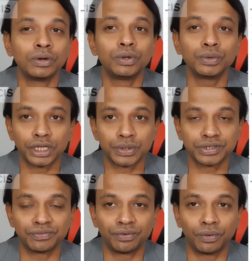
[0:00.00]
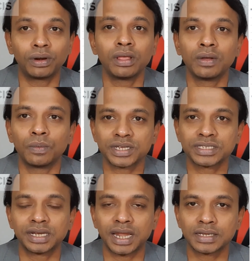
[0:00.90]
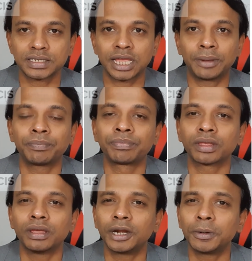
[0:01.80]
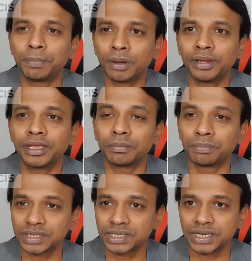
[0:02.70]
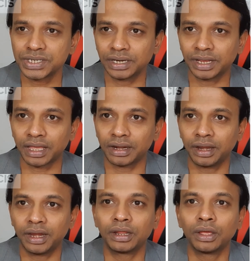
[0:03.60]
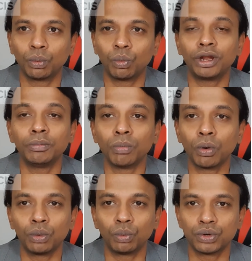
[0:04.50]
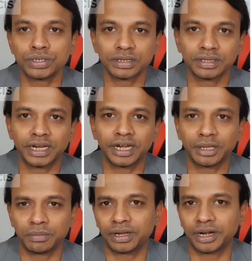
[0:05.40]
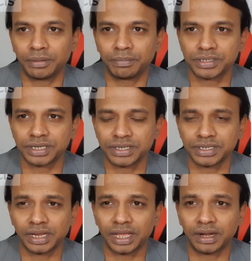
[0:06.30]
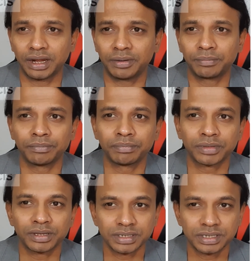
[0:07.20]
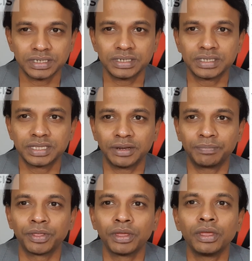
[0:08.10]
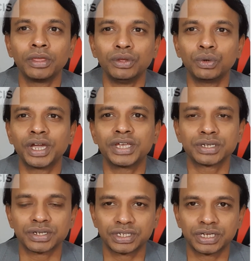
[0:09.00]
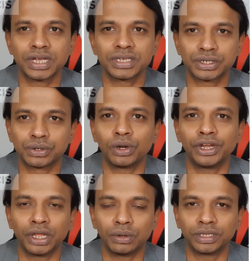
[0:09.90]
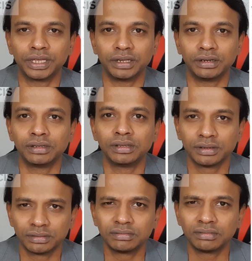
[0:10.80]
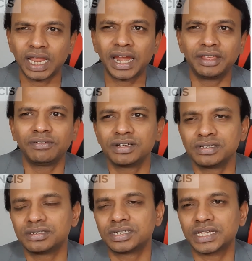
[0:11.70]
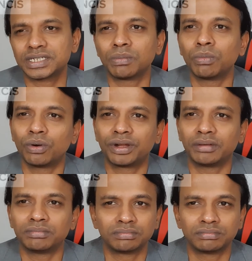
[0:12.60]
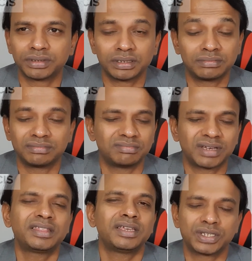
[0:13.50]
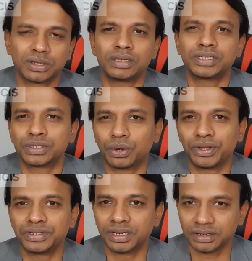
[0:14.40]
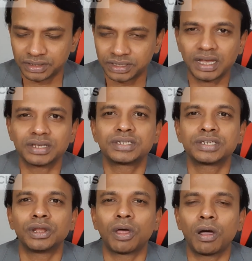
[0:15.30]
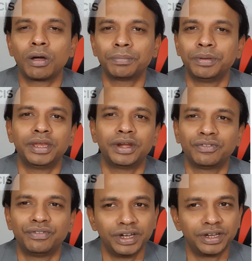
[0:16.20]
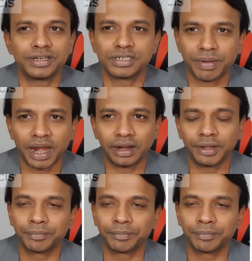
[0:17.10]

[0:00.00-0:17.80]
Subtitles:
2004 was the last time a Republican presidential candidate won more votes than a Democratic presidential candidate. Since then, you guys are just rolling down the hill. Landing will take some more time, but I think it's all just coincidence. Just a long period of intense bad luck.